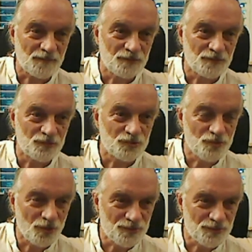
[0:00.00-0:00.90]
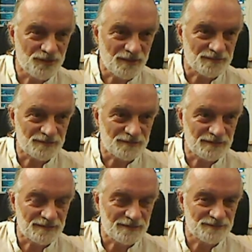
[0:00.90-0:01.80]
To know that
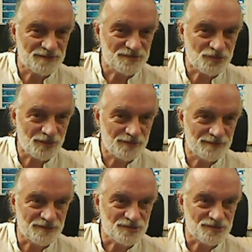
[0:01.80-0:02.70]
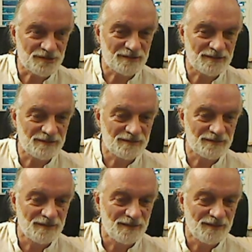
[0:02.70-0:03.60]
can give us courage and can
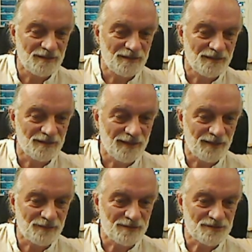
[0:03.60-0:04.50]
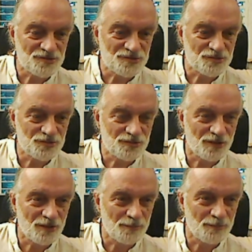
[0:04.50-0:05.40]
allow us to
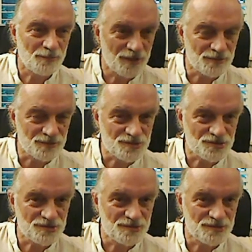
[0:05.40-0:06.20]
approach